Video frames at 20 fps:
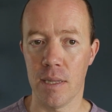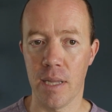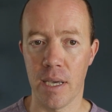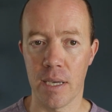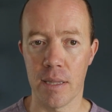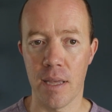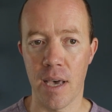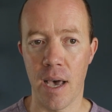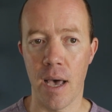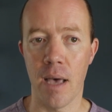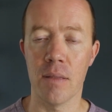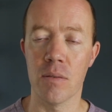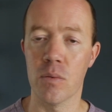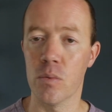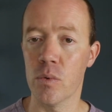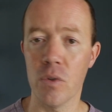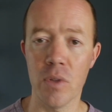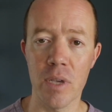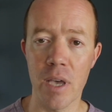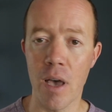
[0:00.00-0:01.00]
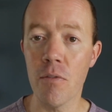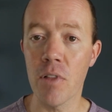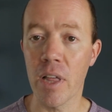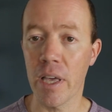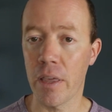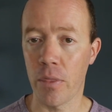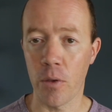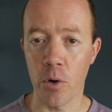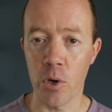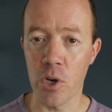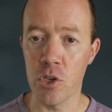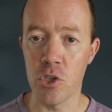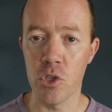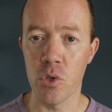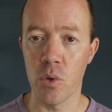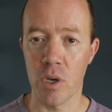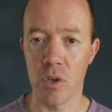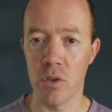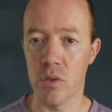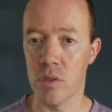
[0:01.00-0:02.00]
like that. We only have like
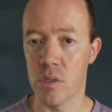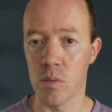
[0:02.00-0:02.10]
3,200